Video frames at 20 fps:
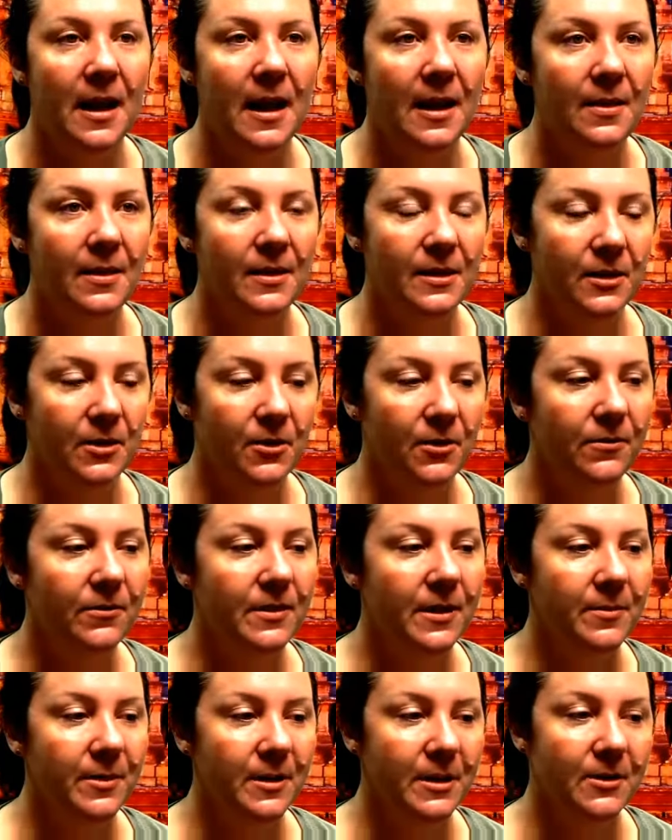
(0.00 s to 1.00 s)
And there's a lot of
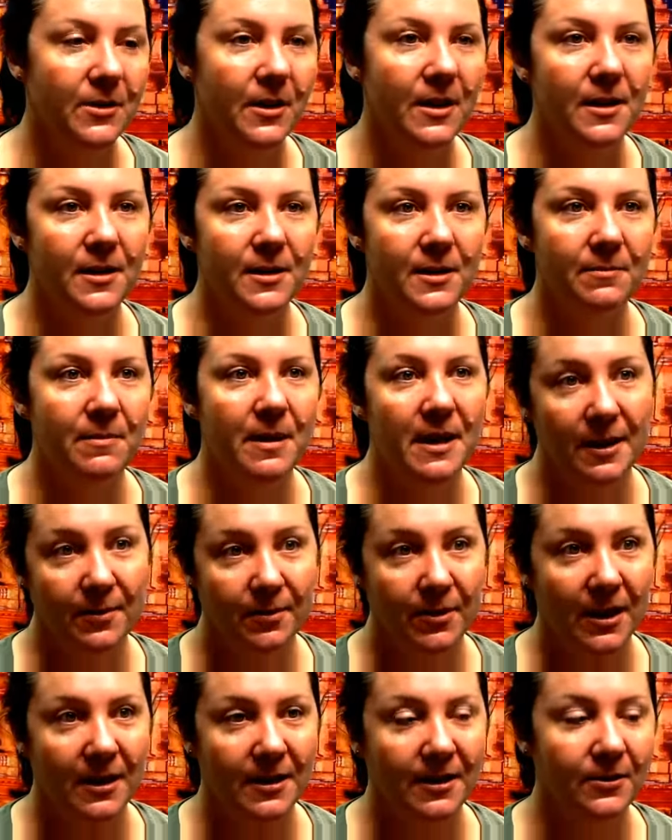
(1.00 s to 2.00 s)
demonstrators and many
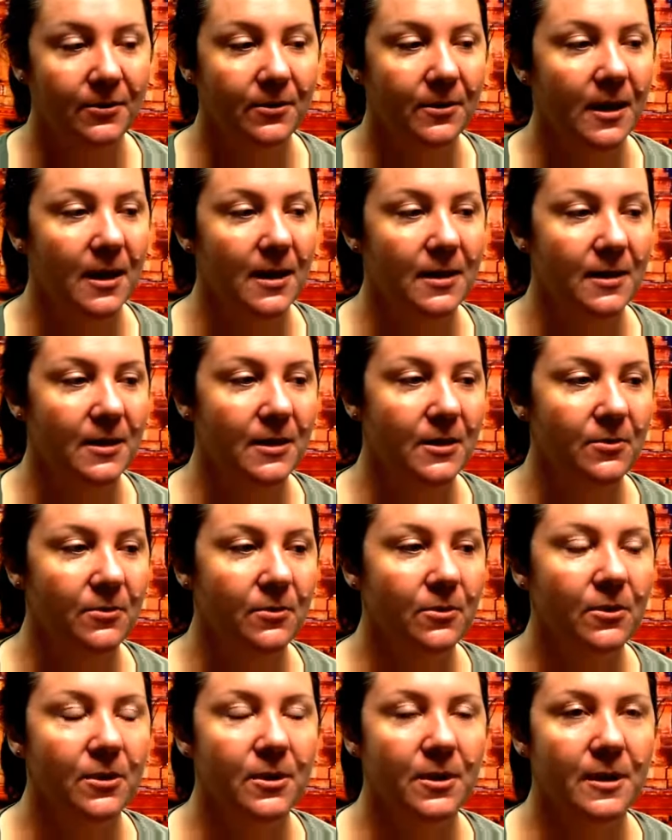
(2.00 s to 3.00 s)
practical classes to
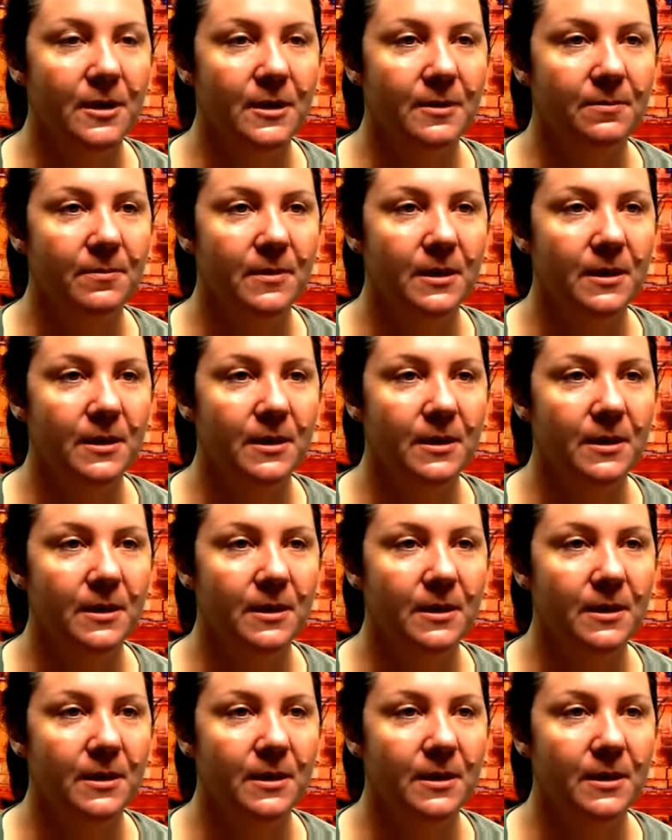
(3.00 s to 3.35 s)
organise.